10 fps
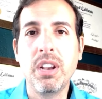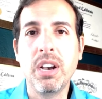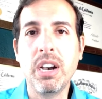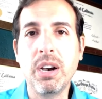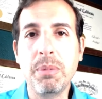
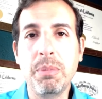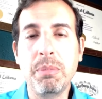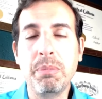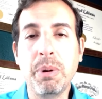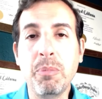Um,
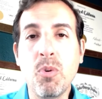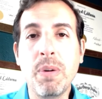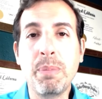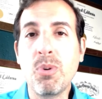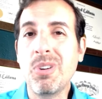but more
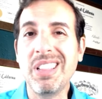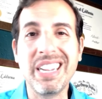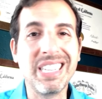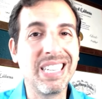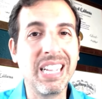
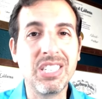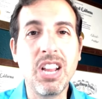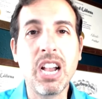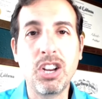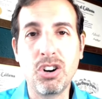importantly, it's it's
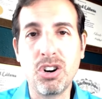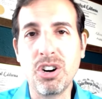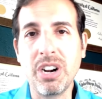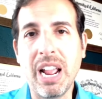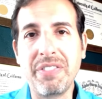not going to
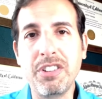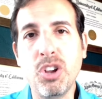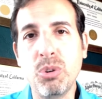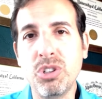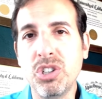hurt at the
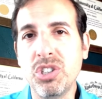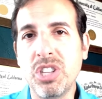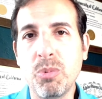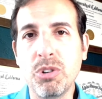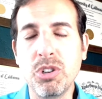dosages
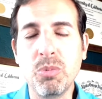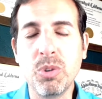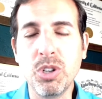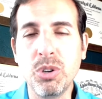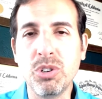that we're
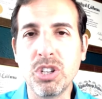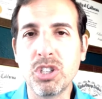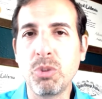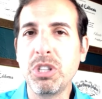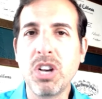we're using.
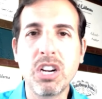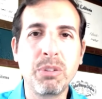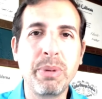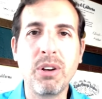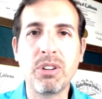So we talked
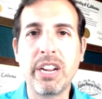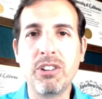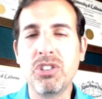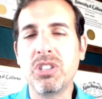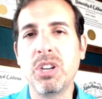about
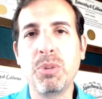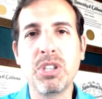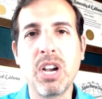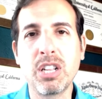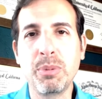quercetin, we
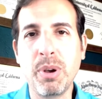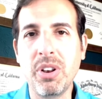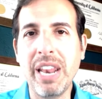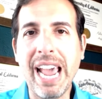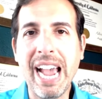talked
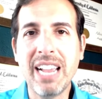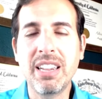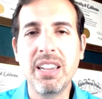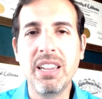about N A C.